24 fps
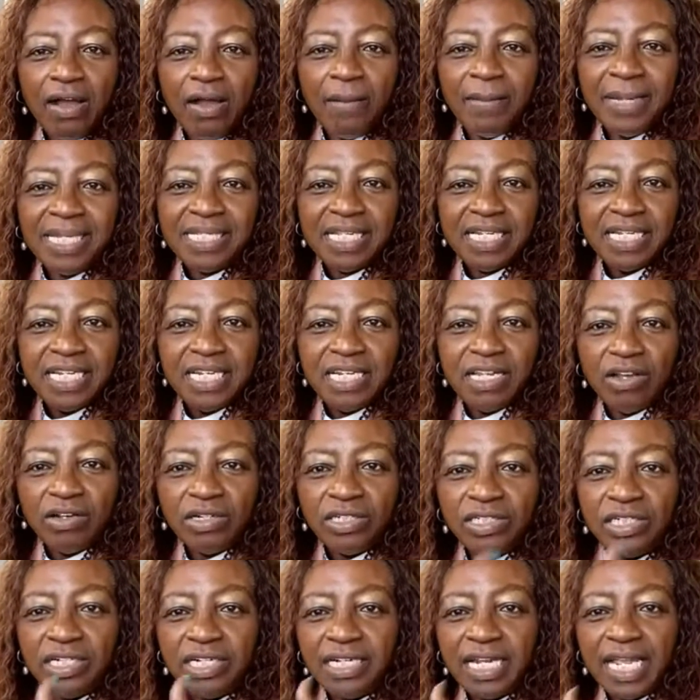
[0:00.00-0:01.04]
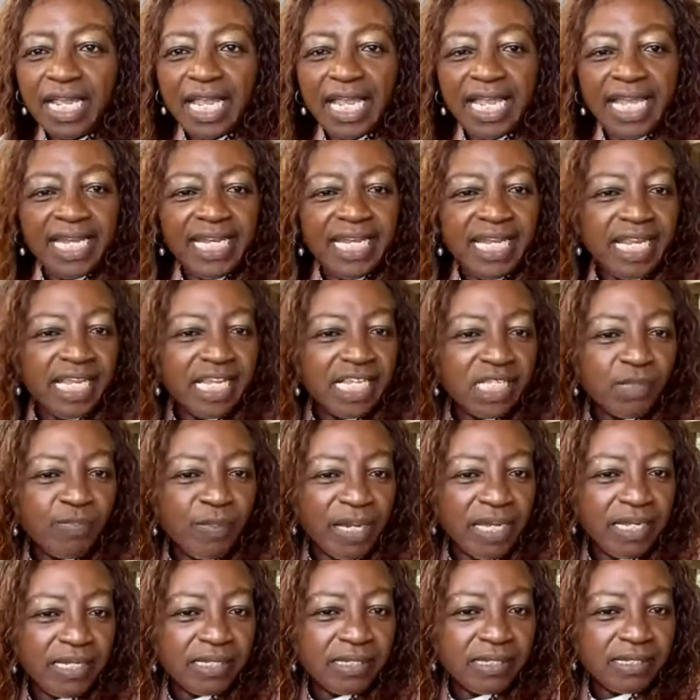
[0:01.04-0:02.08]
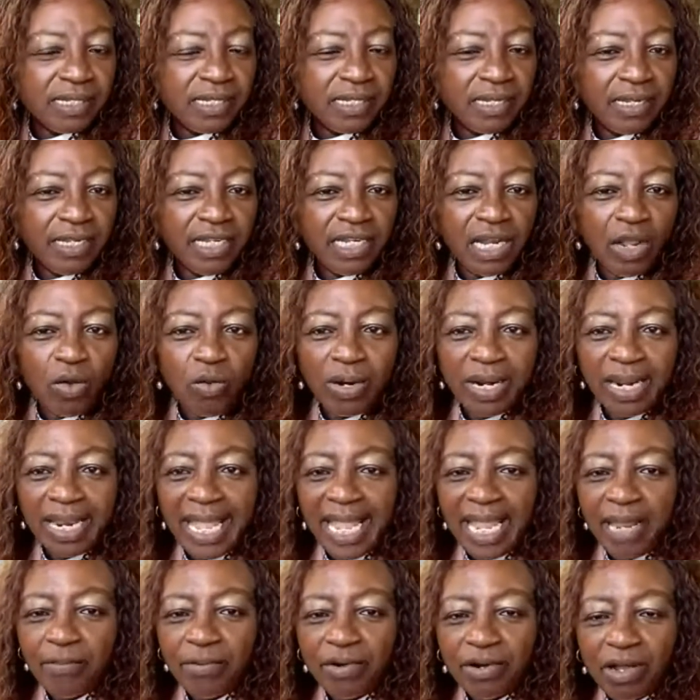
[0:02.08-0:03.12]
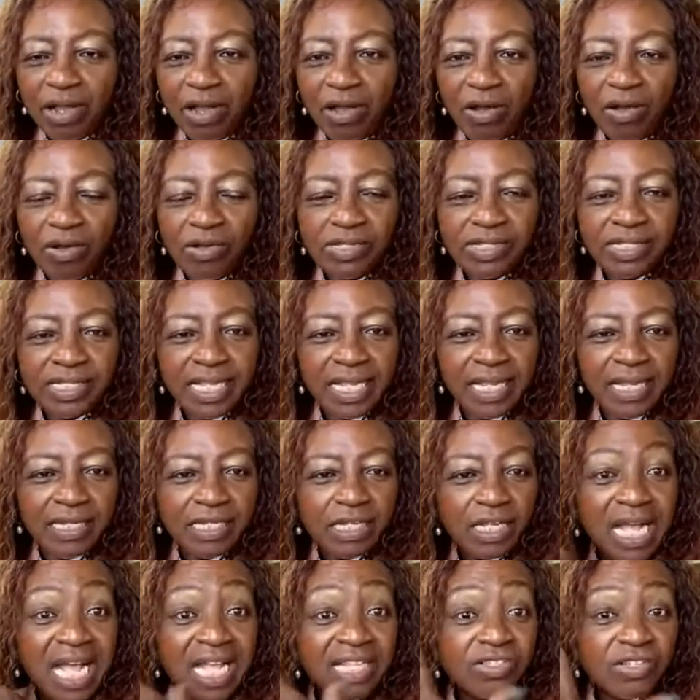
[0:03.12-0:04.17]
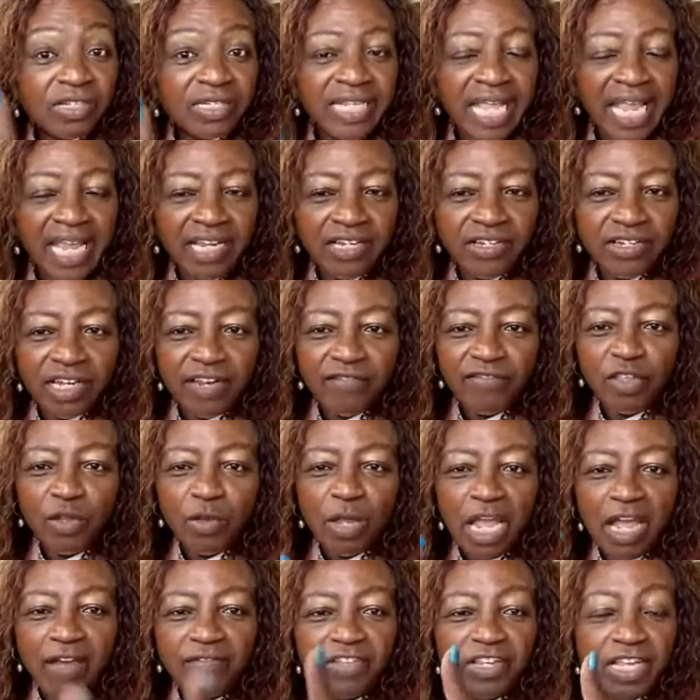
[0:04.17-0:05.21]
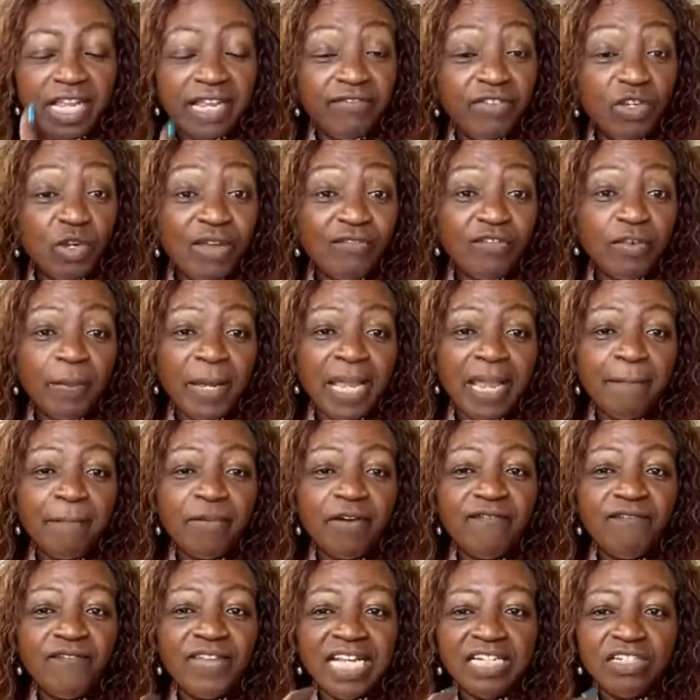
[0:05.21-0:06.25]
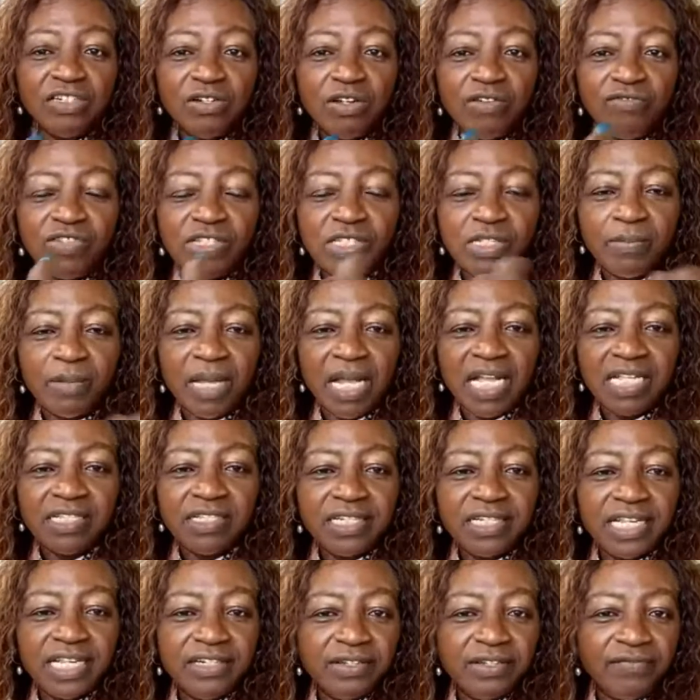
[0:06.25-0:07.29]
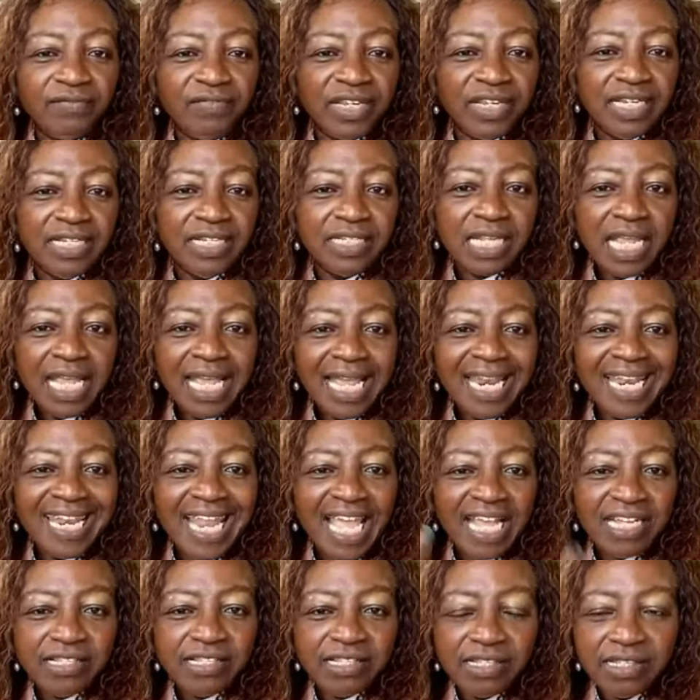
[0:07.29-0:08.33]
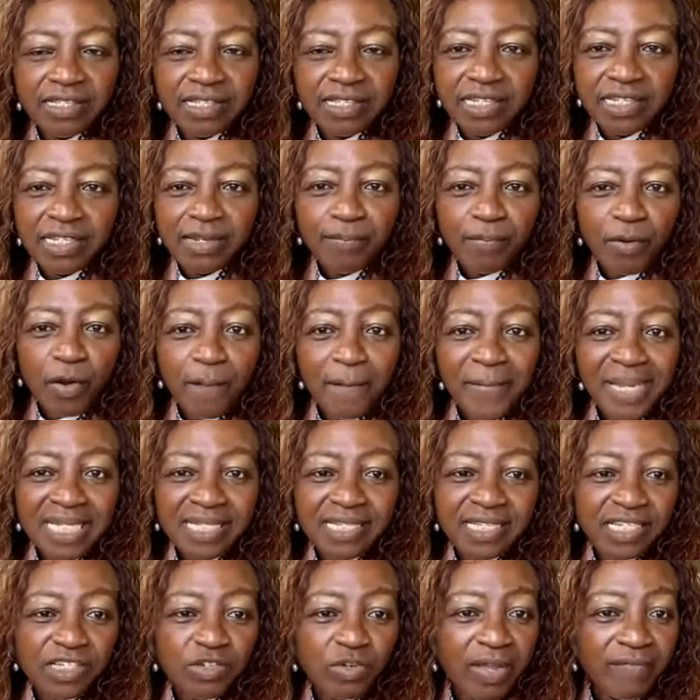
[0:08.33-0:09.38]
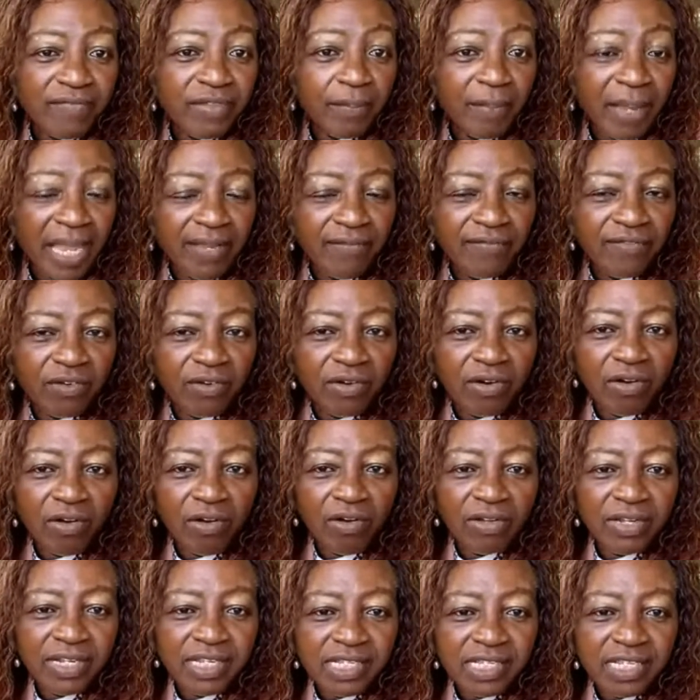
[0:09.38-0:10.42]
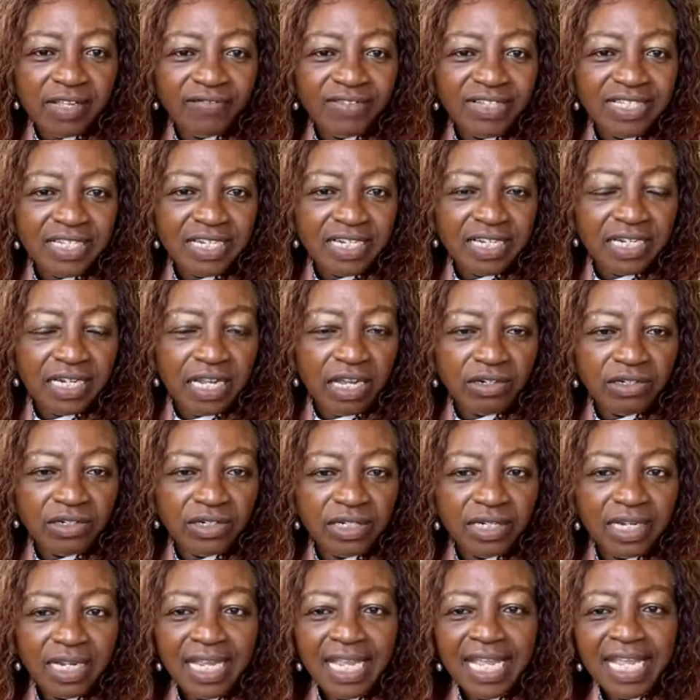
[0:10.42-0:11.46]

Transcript: Is a deduction. Any expense, labor costs, consultation. If you have to pay a professional for some consultation fees, licenses and permits that you have to pay for, all that stuff is a deduction.